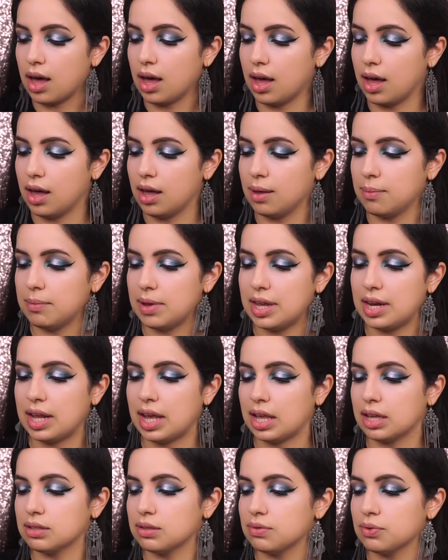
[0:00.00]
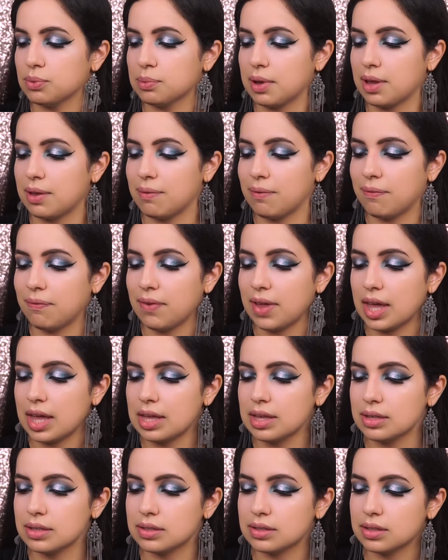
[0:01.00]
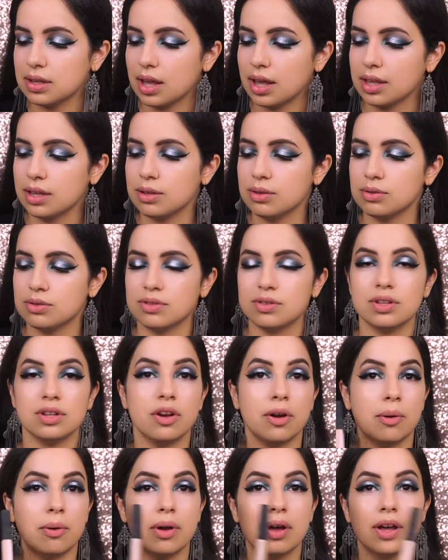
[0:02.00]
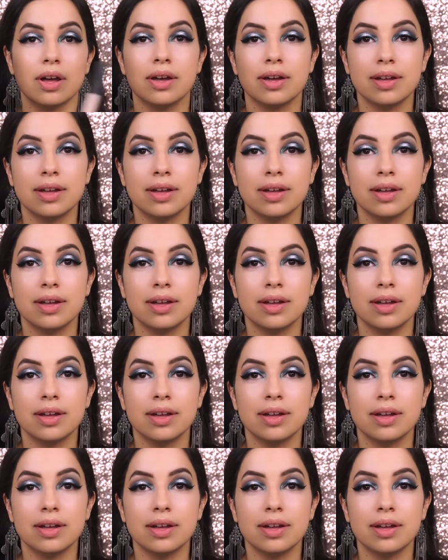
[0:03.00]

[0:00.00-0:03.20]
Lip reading: And as for my face, I use, you know,